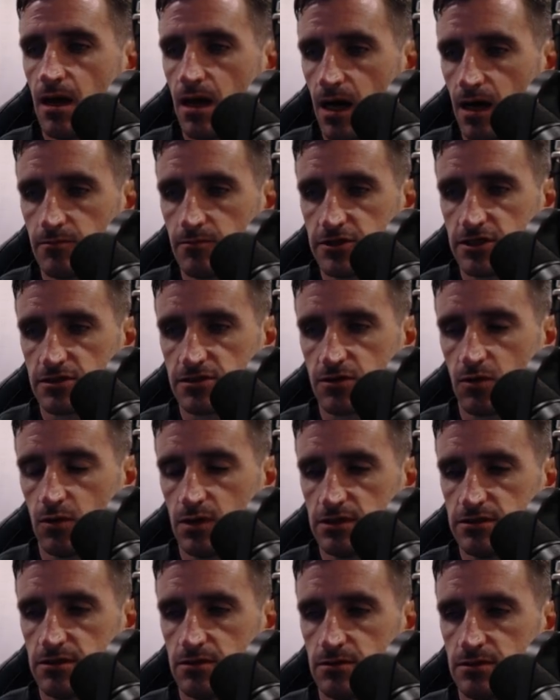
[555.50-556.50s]
I'm just
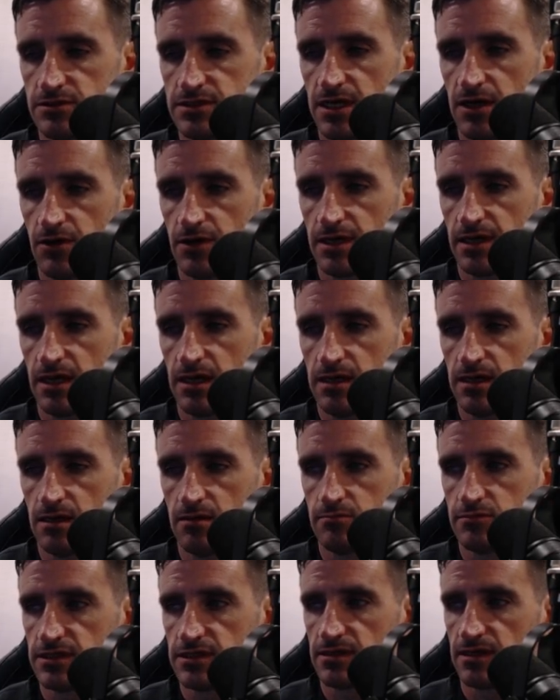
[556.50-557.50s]
going to interrogate
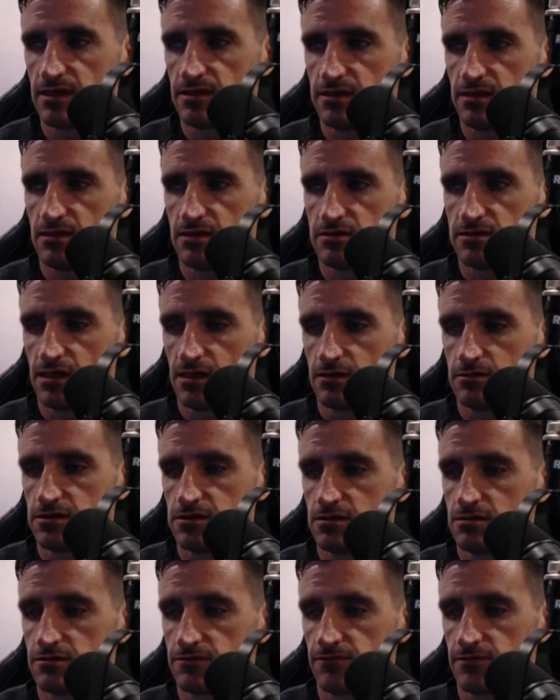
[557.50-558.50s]
him to get the
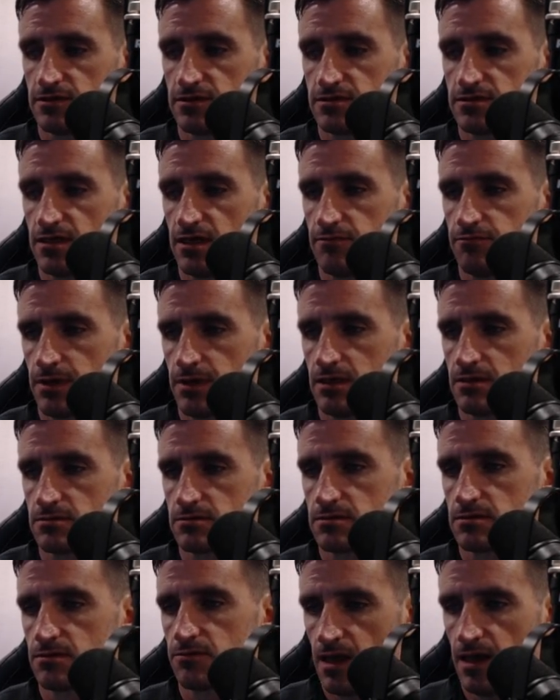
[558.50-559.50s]
intelligence for the safe
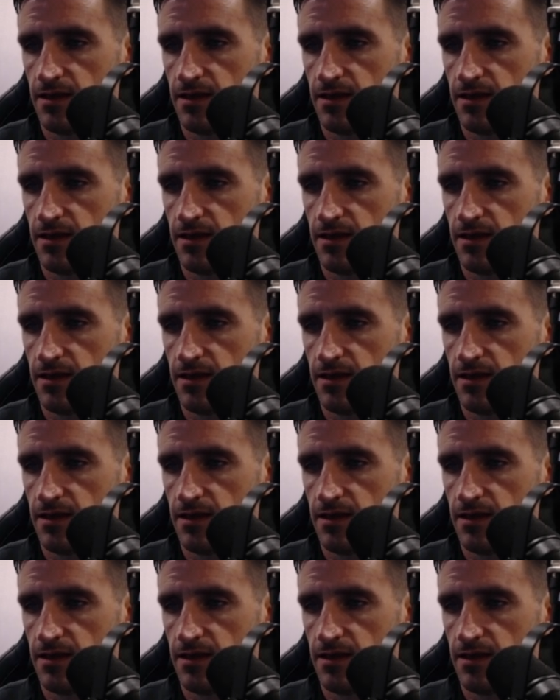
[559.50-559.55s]
house.